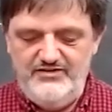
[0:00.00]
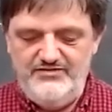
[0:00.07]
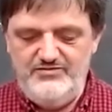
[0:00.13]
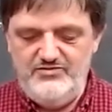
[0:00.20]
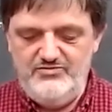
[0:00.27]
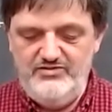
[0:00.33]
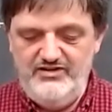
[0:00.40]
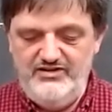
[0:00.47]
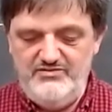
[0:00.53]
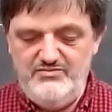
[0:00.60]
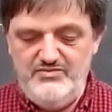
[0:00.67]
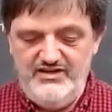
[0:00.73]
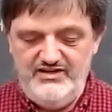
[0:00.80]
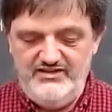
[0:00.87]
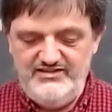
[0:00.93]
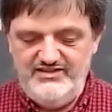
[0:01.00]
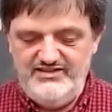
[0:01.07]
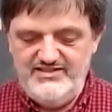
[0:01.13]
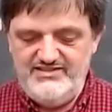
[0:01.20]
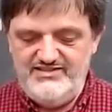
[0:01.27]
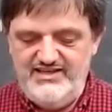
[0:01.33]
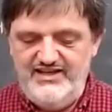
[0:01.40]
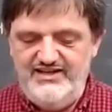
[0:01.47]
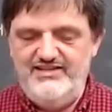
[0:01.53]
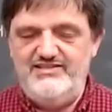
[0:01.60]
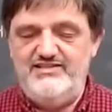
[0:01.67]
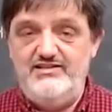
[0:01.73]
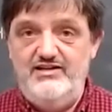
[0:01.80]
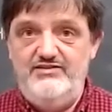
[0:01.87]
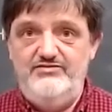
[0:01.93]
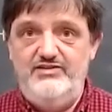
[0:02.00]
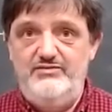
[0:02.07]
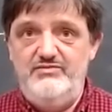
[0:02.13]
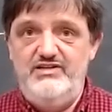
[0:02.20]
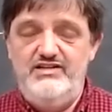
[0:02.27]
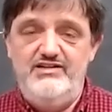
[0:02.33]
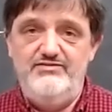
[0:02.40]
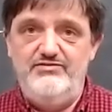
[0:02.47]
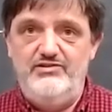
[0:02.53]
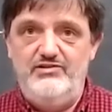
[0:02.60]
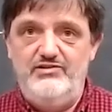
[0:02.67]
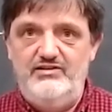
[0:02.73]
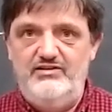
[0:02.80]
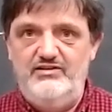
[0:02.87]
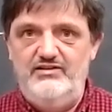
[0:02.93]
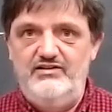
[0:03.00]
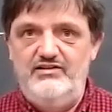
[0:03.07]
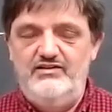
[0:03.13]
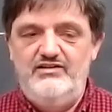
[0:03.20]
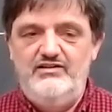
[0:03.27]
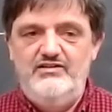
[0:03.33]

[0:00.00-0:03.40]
if you really mean the descendants of the medieval